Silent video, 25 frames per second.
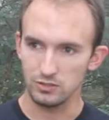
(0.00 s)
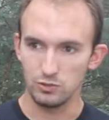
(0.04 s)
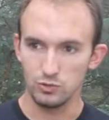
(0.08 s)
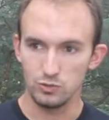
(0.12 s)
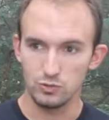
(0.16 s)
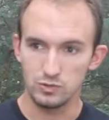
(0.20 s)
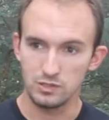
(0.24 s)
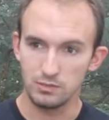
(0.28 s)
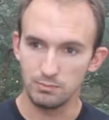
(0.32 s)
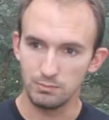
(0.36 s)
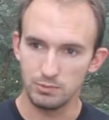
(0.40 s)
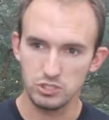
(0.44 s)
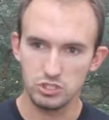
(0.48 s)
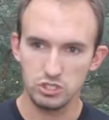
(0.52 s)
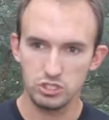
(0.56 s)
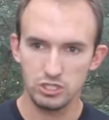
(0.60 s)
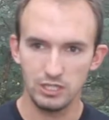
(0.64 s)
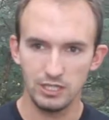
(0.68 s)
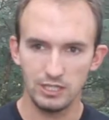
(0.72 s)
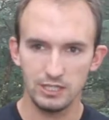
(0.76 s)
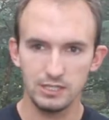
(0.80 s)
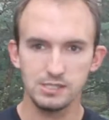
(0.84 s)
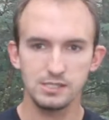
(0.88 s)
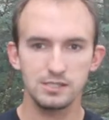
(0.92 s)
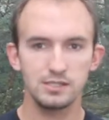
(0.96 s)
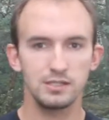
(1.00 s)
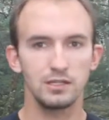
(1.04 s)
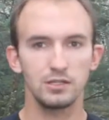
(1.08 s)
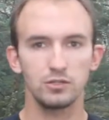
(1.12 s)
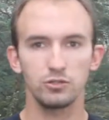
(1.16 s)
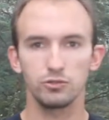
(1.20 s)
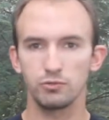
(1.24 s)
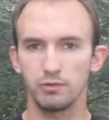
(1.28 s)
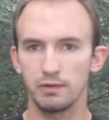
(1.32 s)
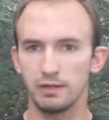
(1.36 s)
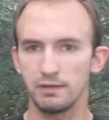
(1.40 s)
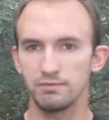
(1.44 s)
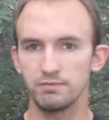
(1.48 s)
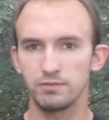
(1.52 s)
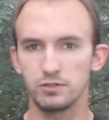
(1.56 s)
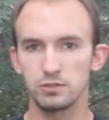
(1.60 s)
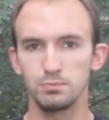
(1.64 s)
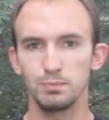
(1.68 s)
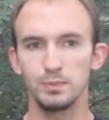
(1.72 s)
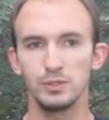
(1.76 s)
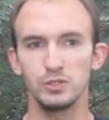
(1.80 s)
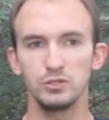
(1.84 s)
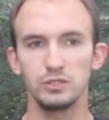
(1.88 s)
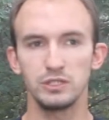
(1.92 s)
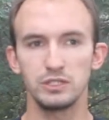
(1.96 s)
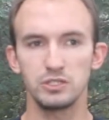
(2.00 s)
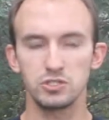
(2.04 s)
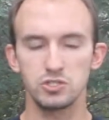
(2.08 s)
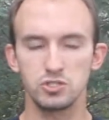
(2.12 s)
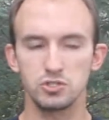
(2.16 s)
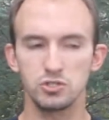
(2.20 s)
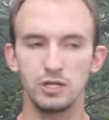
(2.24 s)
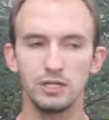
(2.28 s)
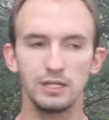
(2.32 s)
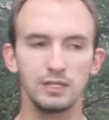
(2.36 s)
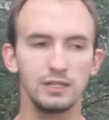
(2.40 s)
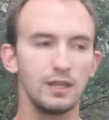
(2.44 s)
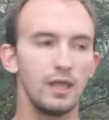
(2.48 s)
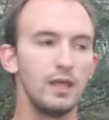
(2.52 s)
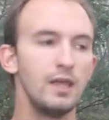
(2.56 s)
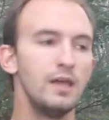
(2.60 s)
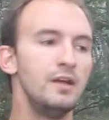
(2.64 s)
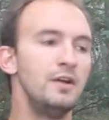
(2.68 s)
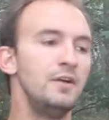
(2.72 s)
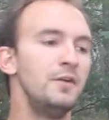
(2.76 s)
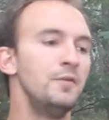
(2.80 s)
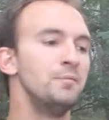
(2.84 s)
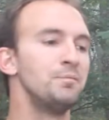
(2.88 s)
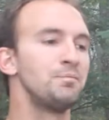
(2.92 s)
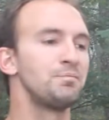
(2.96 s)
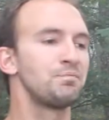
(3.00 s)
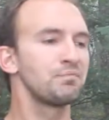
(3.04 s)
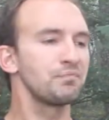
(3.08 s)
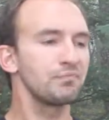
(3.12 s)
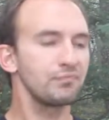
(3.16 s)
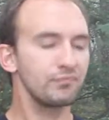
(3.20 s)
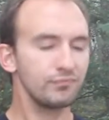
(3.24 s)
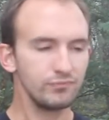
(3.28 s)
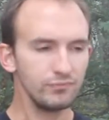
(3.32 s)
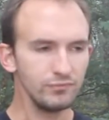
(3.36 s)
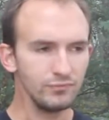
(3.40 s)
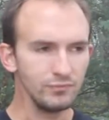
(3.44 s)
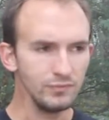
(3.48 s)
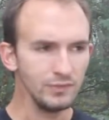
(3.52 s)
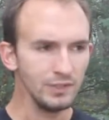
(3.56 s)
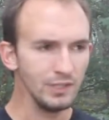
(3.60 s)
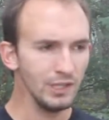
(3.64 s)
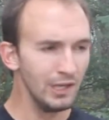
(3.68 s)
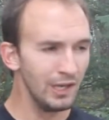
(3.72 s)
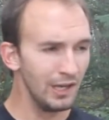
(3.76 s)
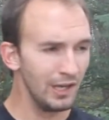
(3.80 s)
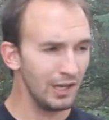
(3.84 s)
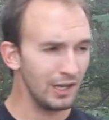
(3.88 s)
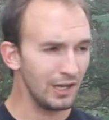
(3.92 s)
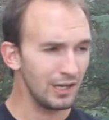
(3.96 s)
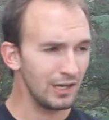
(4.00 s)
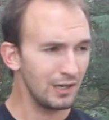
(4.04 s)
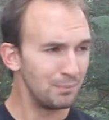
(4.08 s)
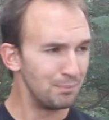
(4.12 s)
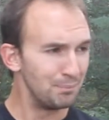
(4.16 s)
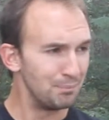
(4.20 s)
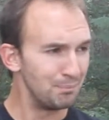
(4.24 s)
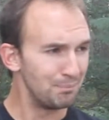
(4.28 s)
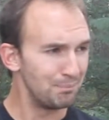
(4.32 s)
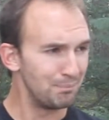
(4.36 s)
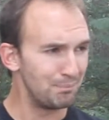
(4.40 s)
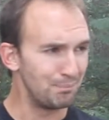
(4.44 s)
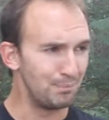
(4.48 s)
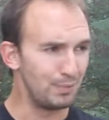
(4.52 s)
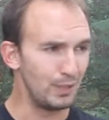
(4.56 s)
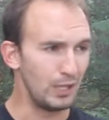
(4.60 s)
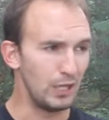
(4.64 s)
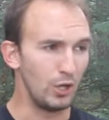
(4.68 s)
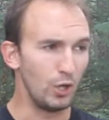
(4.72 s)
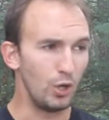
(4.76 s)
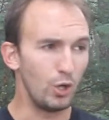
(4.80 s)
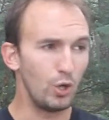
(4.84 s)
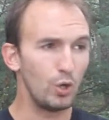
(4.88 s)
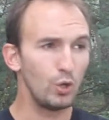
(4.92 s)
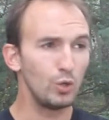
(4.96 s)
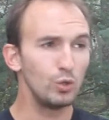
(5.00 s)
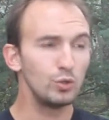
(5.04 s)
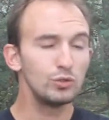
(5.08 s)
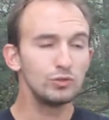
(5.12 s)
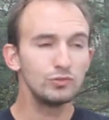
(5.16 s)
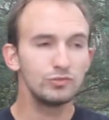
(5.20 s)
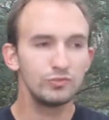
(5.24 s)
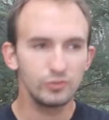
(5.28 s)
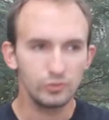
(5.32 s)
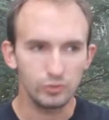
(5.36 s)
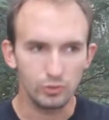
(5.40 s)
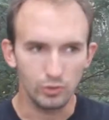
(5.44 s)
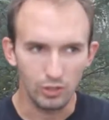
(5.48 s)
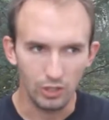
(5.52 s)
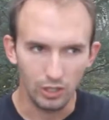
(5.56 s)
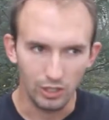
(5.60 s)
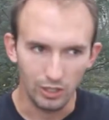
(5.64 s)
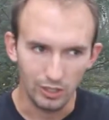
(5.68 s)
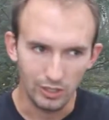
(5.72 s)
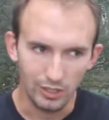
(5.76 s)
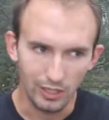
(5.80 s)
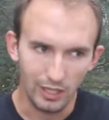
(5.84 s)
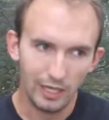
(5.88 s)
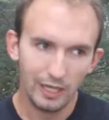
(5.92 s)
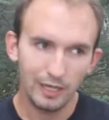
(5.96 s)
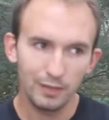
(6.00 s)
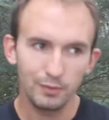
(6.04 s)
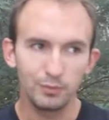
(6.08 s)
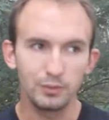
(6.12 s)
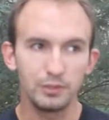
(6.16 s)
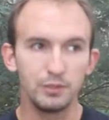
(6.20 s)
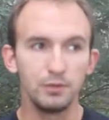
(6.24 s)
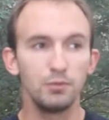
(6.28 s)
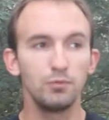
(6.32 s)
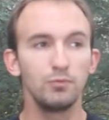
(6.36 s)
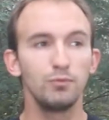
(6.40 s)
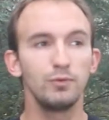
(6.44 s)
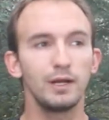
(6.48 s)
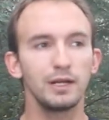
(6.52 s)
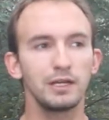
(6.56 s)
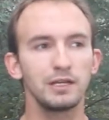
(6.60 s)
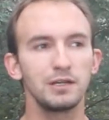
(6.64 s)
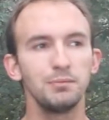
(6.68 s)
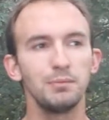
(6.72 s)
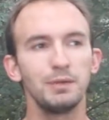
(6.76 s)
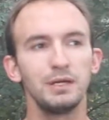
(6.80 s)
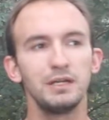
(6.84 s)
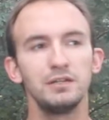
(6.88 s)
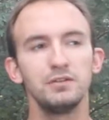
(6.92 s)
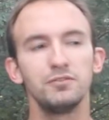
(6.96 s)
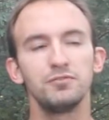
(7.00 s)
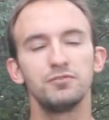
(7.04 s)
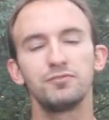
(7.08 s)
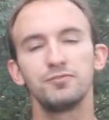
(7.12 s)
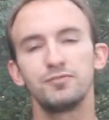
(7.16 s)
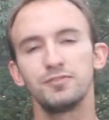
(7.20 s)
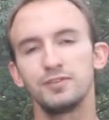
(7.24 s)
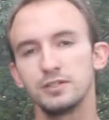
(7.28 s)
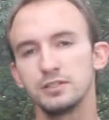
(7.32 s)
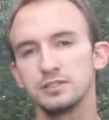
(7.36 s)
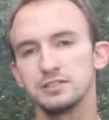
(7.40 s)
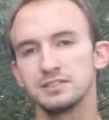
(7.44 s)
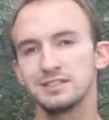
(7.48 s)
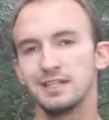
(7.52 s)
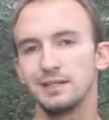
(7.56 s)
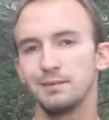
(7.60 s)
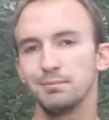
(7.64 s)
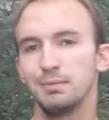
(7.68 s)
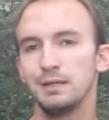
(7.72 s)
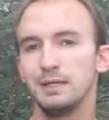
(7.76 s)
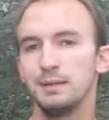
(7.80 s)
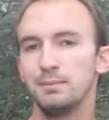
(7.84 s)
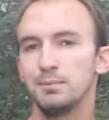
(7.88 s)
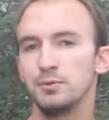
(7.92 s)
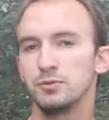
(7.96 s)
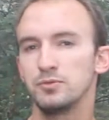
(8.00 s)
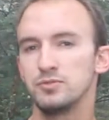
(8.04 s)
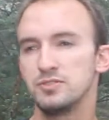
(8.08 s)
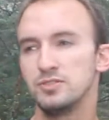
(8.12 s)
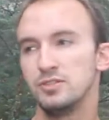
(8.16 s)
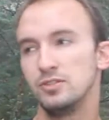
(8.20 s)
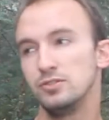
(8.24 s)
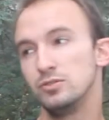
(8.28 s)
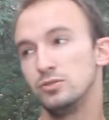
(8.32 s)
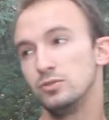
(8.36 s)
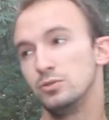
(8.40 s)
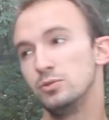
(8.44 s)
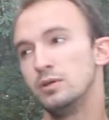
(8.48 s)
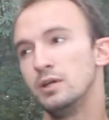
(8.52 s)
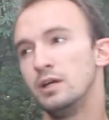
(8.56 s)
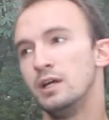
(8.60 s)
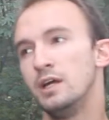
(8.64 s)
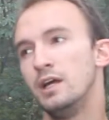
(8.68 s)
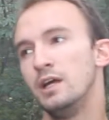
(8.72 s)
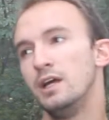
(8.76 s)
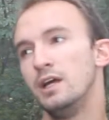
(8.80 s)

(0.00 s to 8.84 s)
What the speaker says: use the machines. They are great for building strength. But overall, I would recommend first that people do